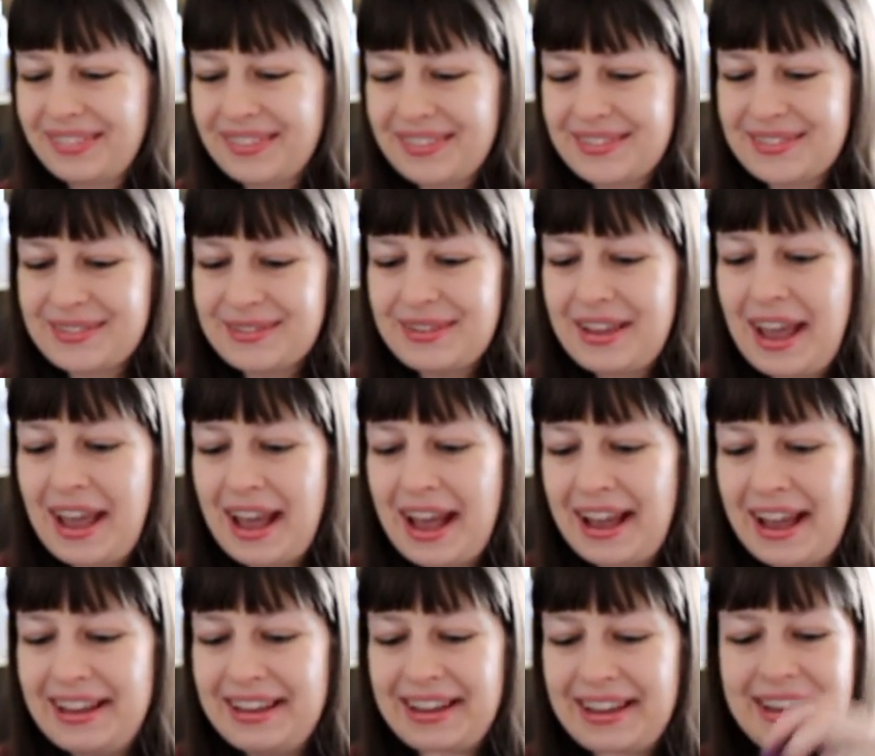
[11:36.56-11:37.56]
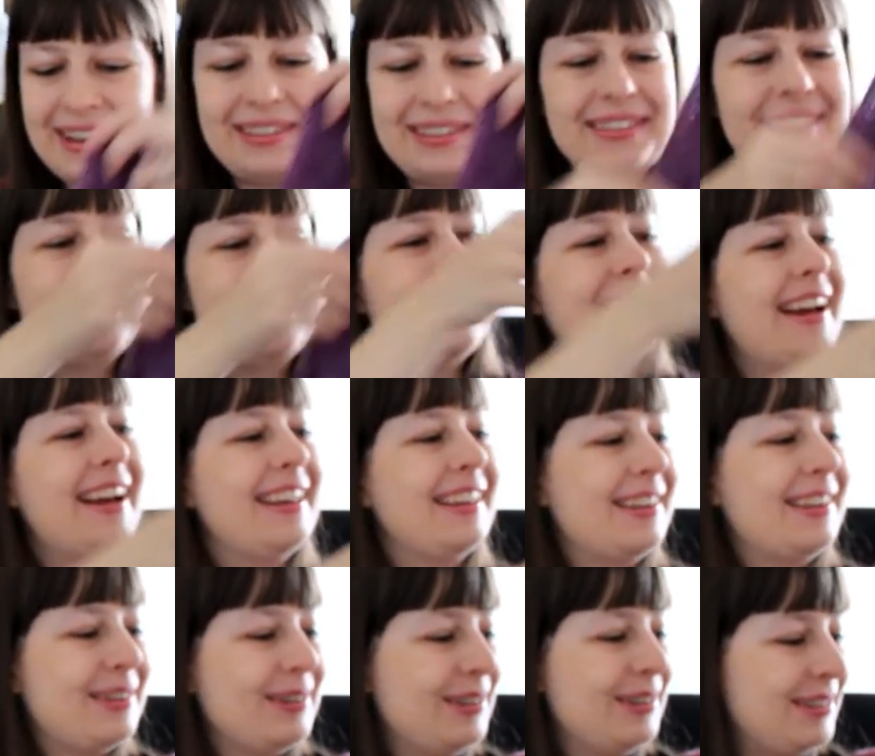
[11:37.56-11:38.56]
So yeah, I think I
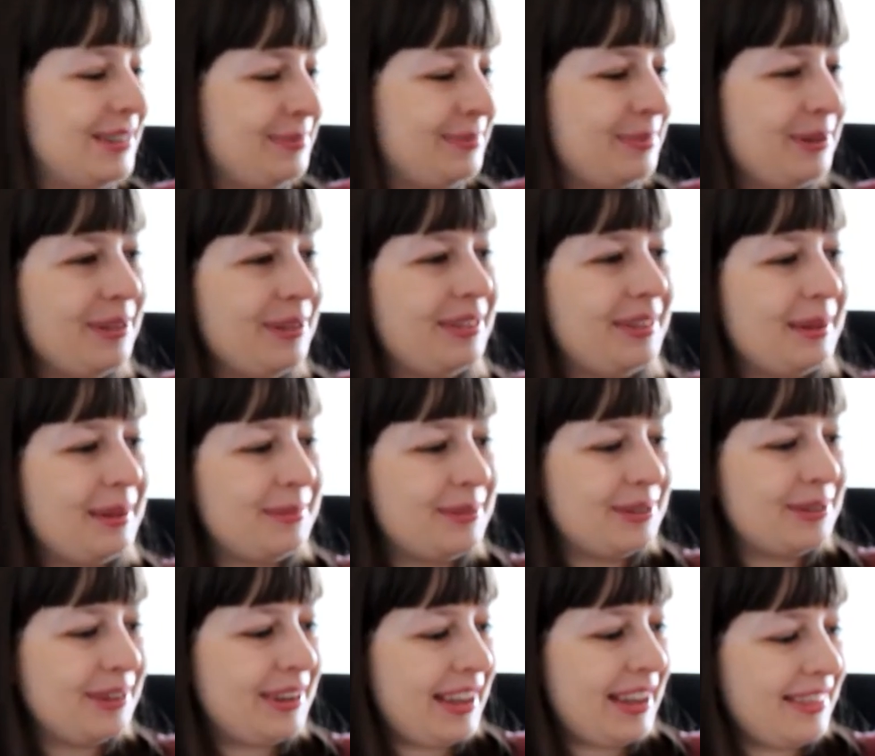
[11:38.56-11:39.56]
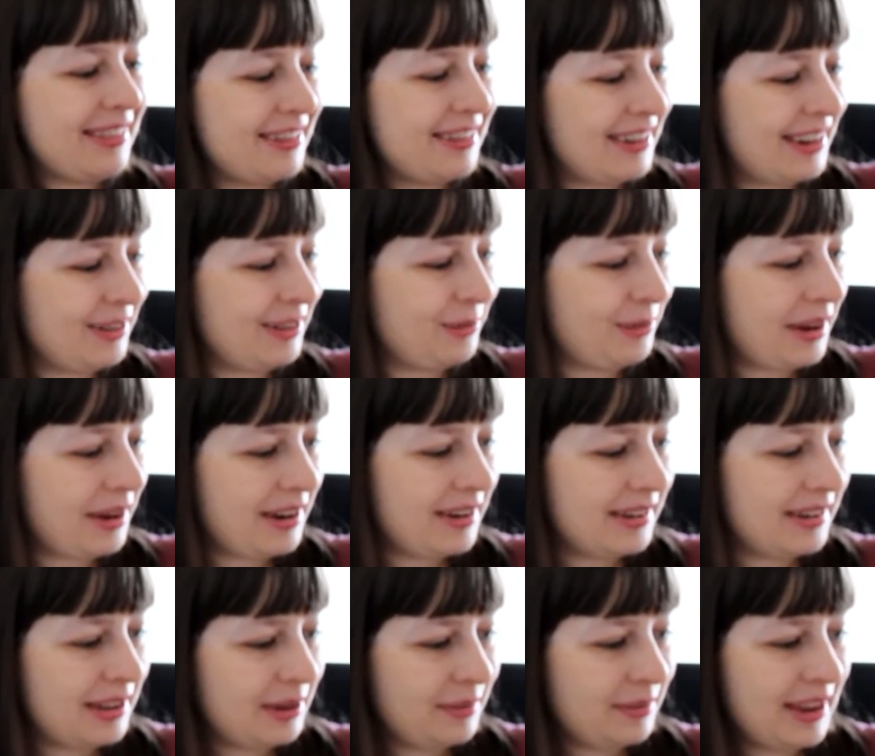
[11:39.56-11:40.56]
could put them together and
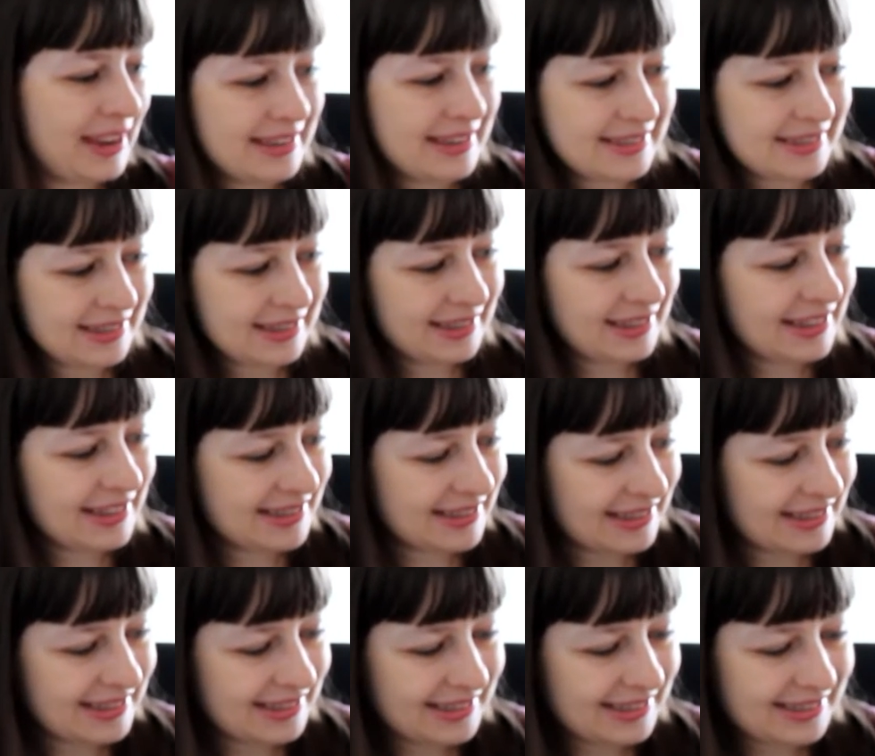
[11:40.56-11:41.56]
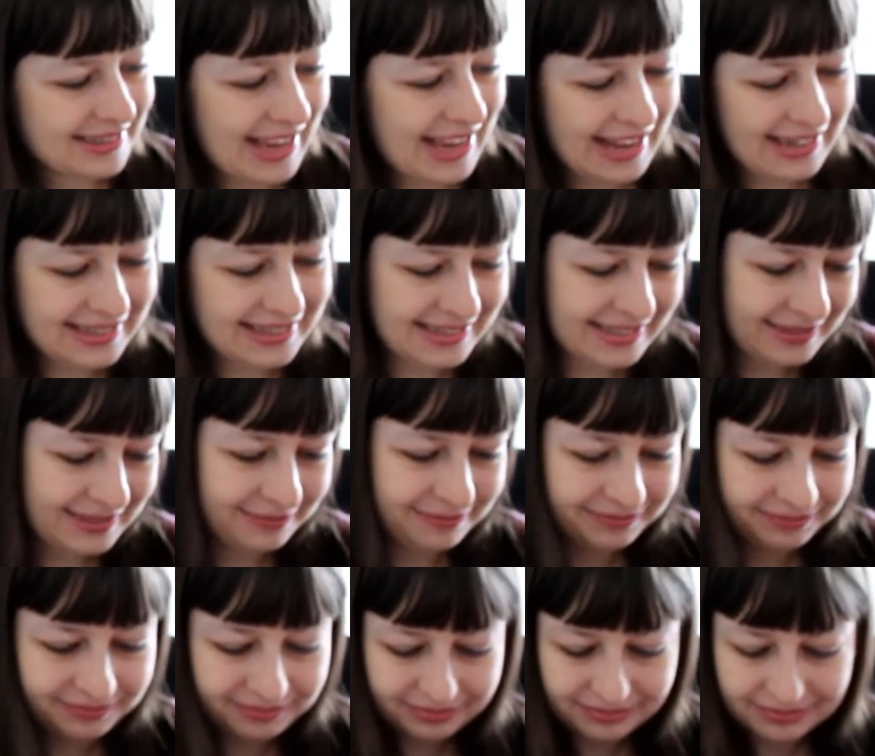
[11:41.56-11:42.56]
wear them as a set,
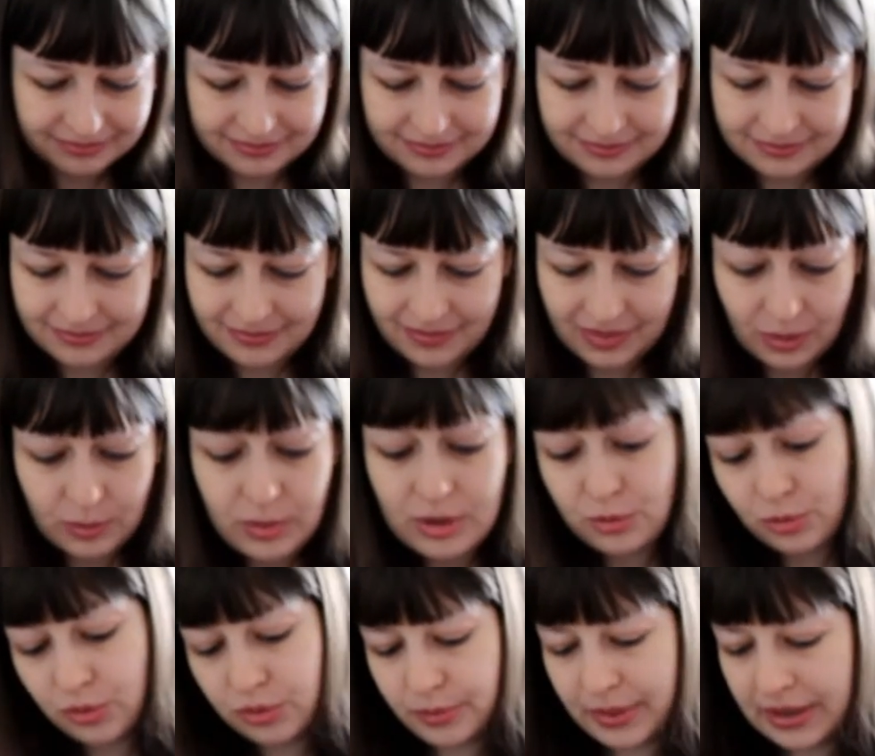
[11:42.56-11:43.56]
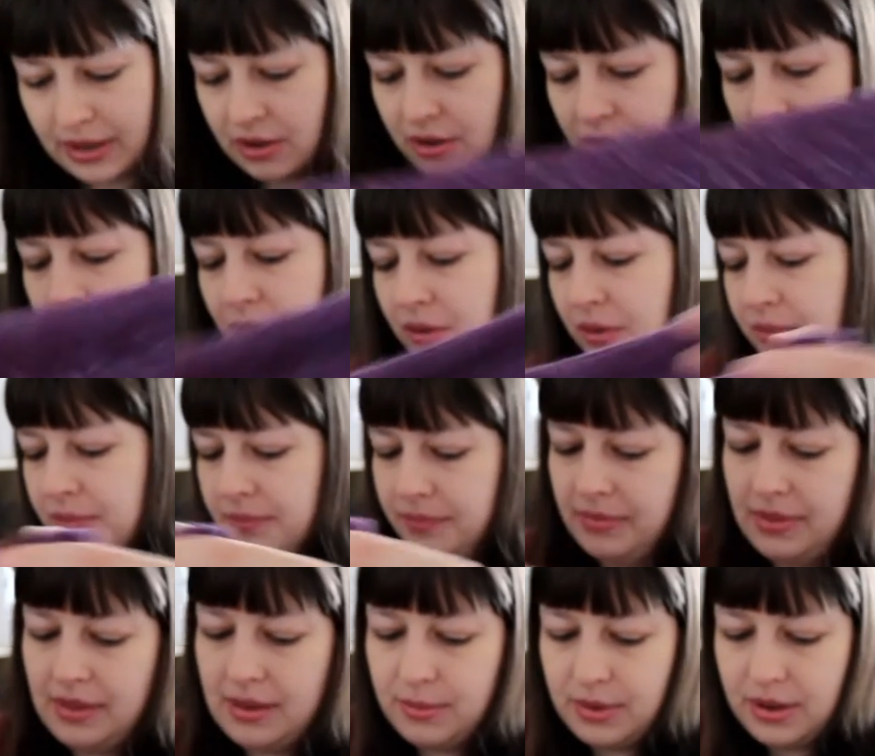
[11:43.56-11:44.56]
which would be cool,
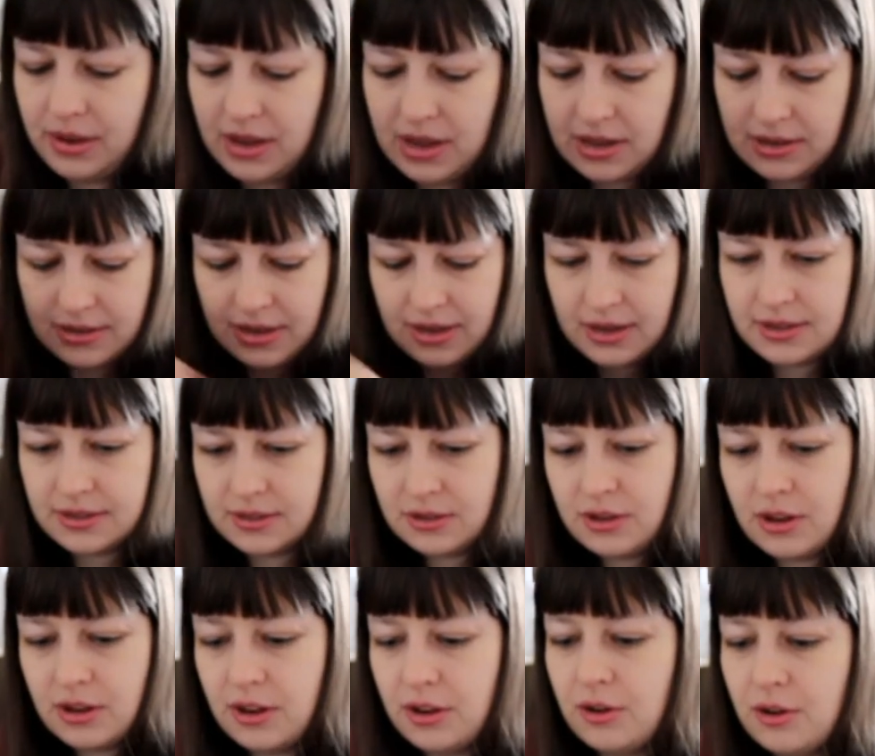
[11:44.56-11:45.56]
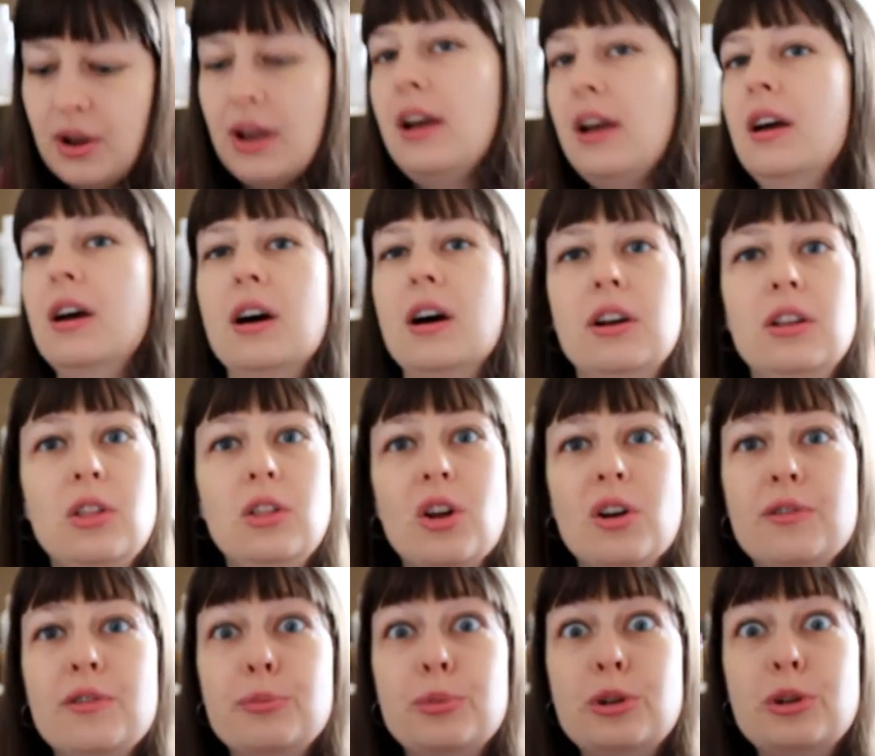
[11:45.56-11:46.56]
because as you know, I
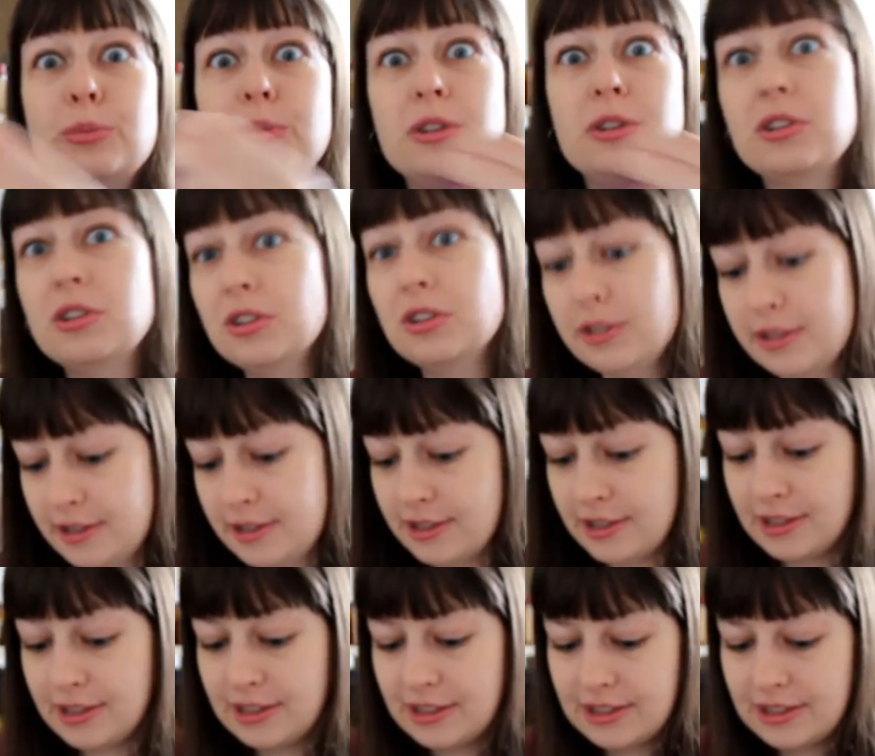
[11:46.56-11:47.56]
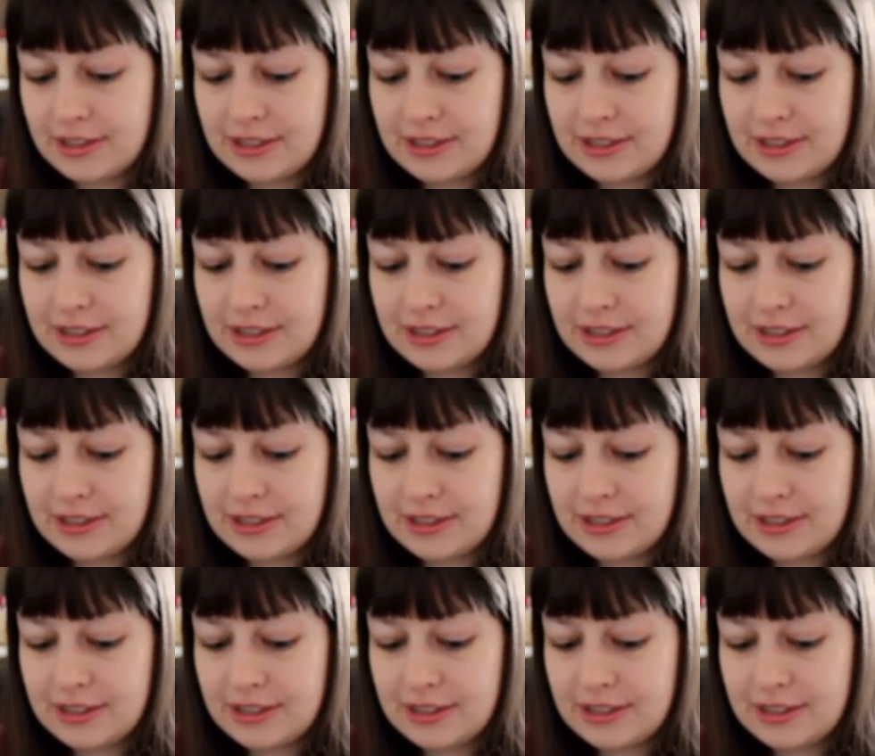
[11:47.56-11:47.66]
love purples.